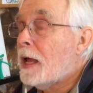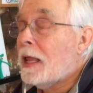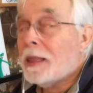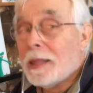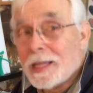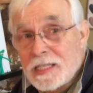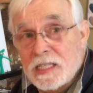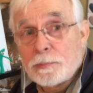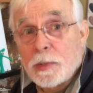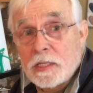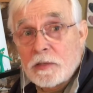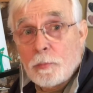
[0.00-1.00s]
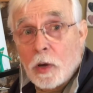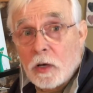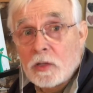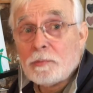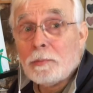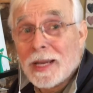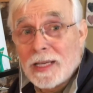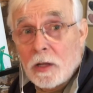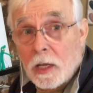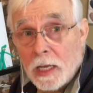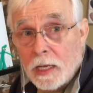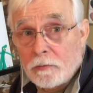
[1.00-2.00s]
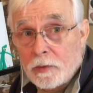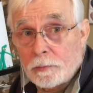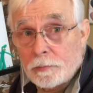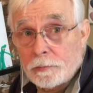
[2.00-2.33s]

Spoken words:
Less expensive models might not have them.